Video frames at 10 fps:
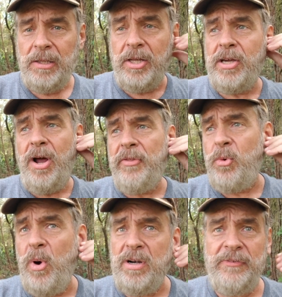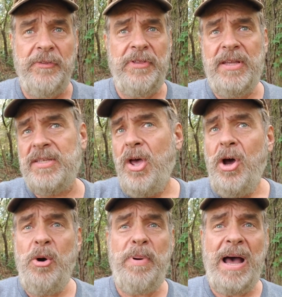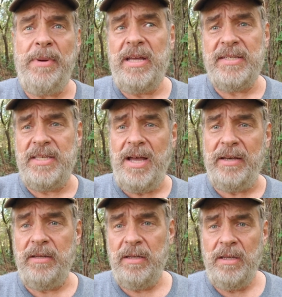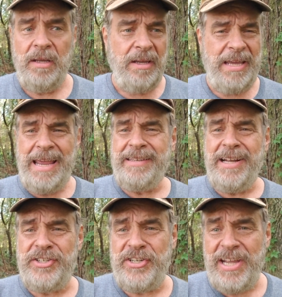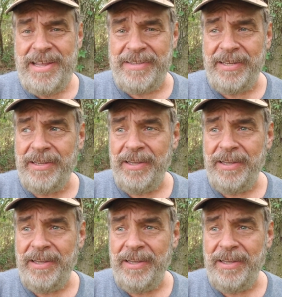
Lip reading: Look at all the wonderful things Obama has done. He ain't done shit.